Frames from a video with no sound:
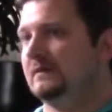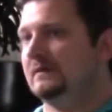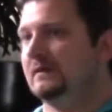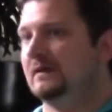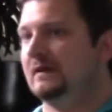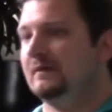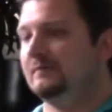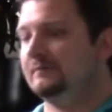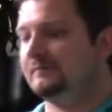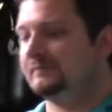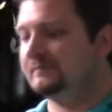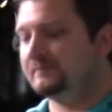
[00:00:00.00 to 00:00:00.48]

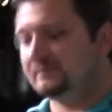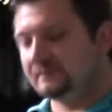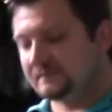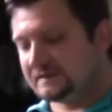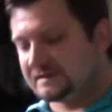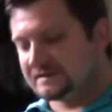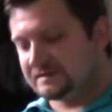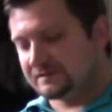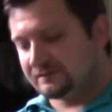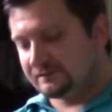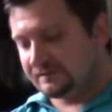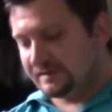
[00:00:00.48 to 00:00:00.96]
Um,
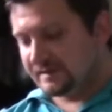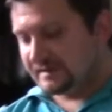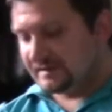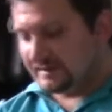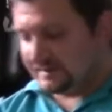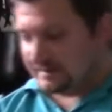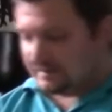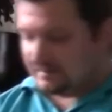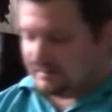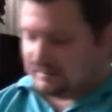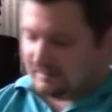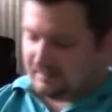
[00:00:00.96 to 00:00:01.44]
that's the only
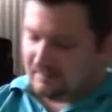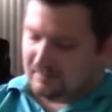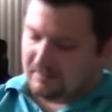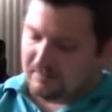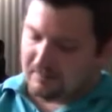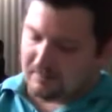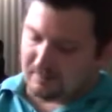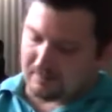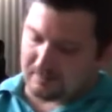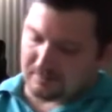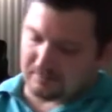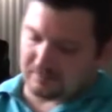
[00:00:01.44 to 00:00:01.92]
thing.
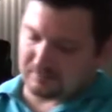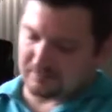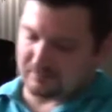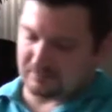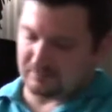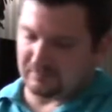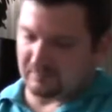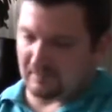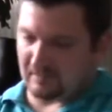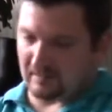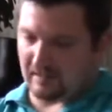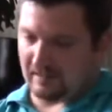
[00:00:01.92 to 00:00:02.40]

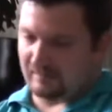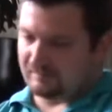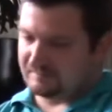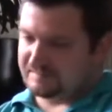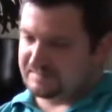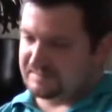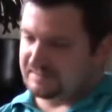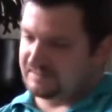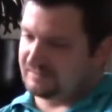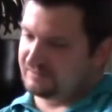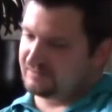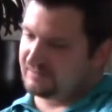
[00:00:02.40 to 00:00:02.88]

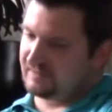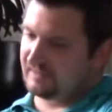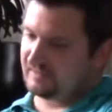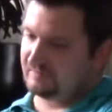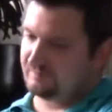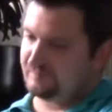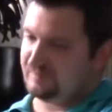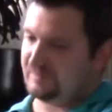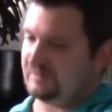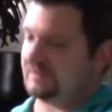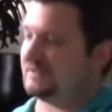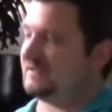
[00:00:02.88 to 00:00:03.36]
Obviously, you can
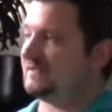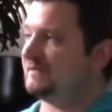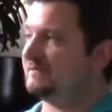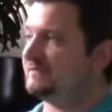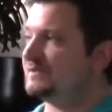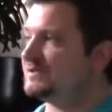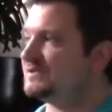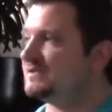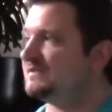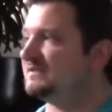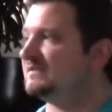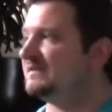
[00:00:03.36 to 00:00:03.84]
put an
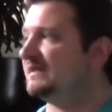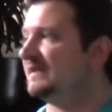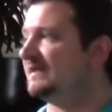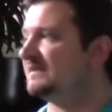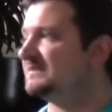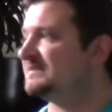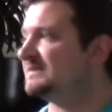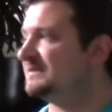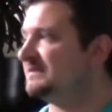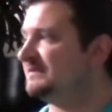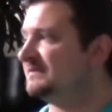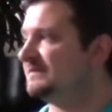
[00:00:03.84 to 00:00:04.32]
image into
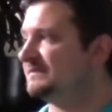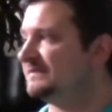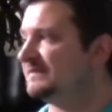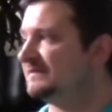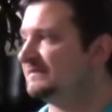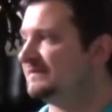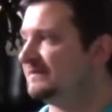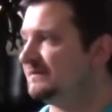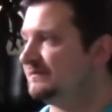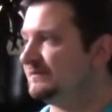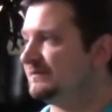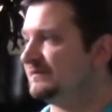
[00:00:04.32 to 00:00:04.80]
Excel and
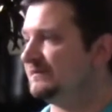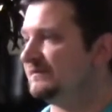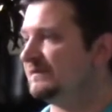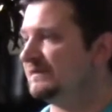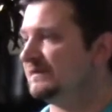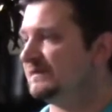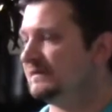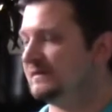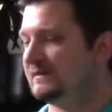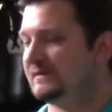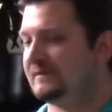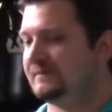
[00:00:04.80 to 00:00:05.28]
then upload
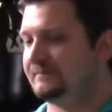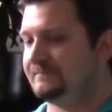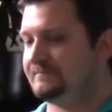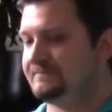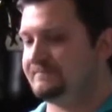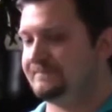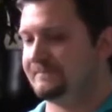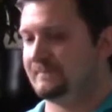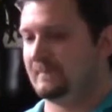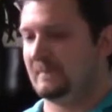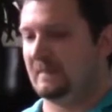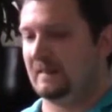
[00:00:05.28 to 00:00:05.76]
it.
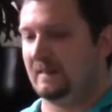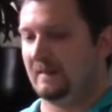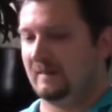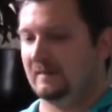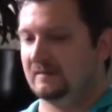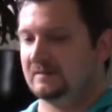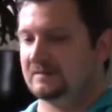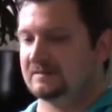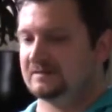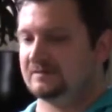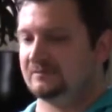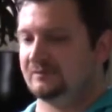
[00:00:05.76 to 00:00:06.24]
Um,
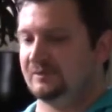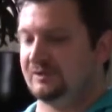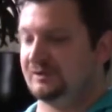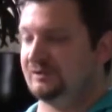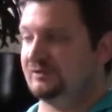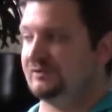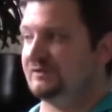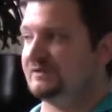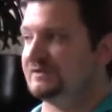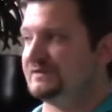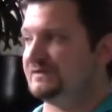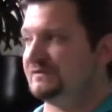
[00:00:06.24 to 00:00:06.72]
so what you
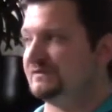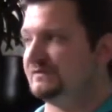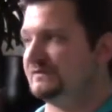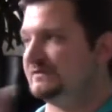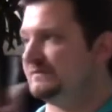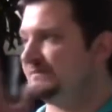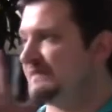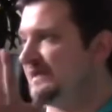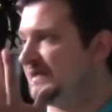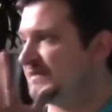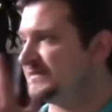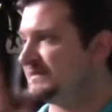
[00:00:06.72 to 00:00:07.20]
do is you do
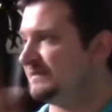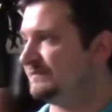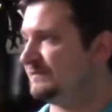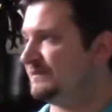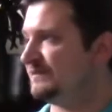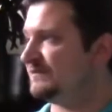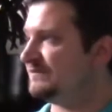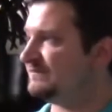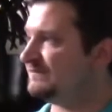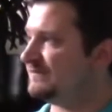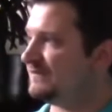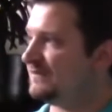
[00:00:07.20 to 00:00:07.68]
a mass
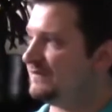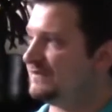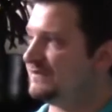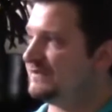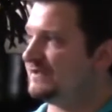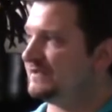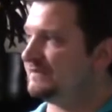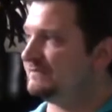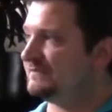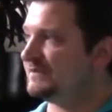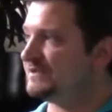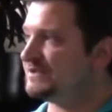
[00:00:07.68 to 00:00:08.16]
upload of all
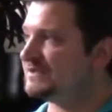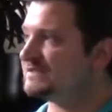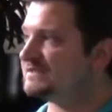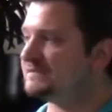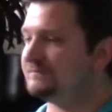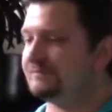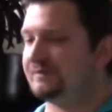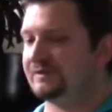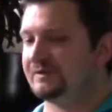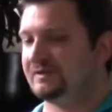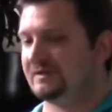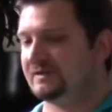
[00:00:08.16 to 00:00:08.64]
your images
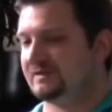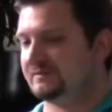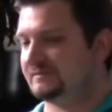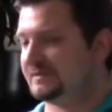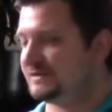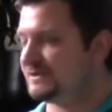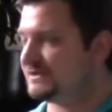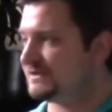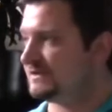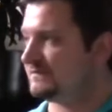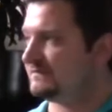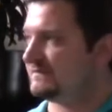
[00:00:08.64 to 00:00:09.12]
and put your
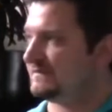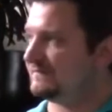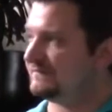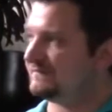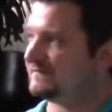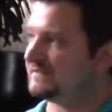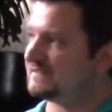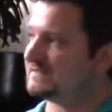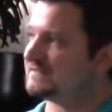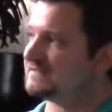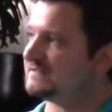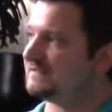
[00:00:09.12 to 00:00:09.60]
image
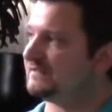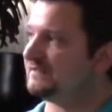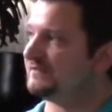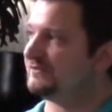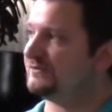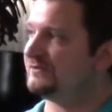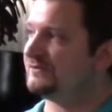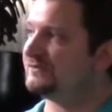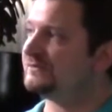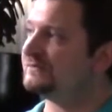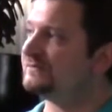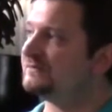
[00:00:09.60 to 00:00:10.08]
reference
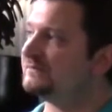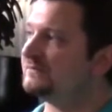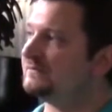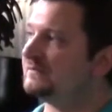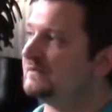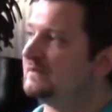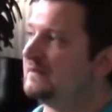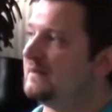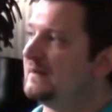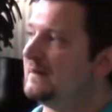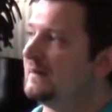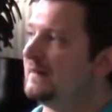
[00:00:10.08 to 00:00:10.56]
into
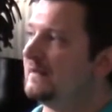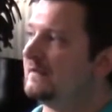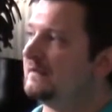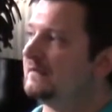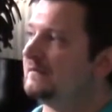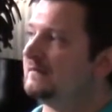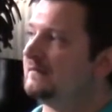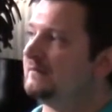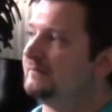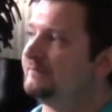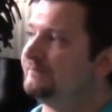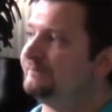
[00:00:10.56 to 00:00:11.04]

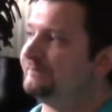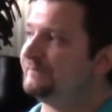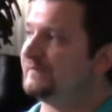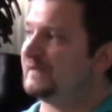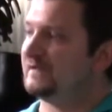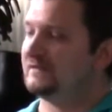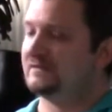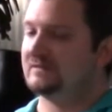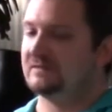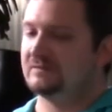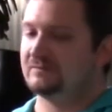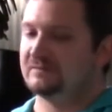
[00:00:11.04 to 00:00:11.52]
um,
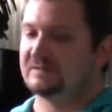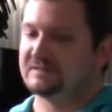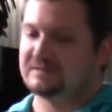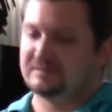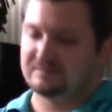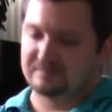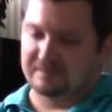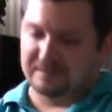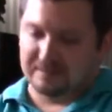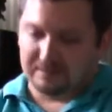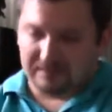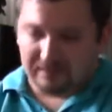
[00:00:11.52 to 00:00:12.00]
into the
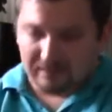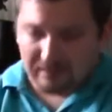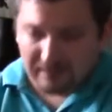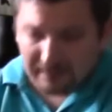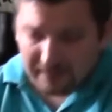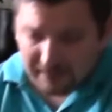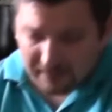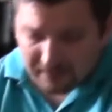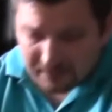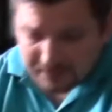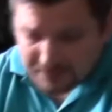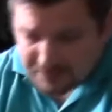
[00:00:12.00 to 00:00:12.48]
WYSIWYG.
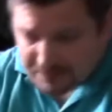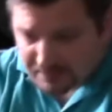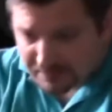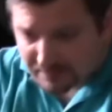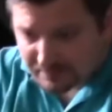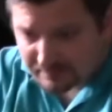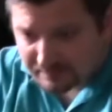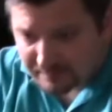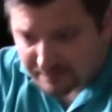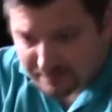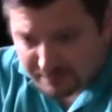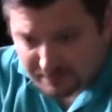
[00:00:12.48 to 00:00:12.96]
Actually,
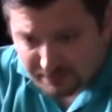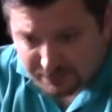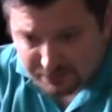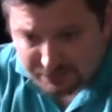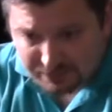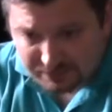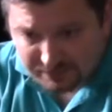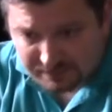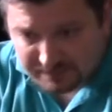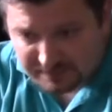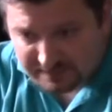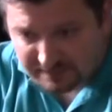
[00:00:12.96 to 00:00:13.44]
let me
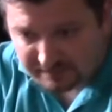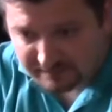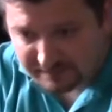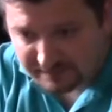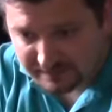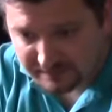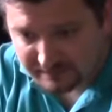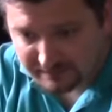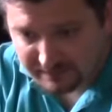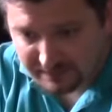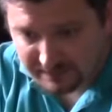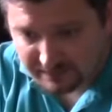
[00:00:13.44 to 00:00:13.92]
show you
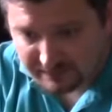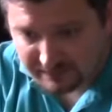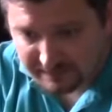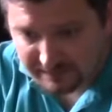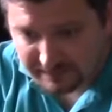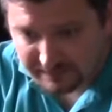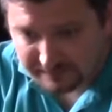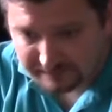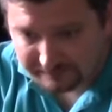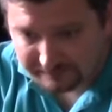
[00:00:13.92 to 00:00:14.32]
something really quick.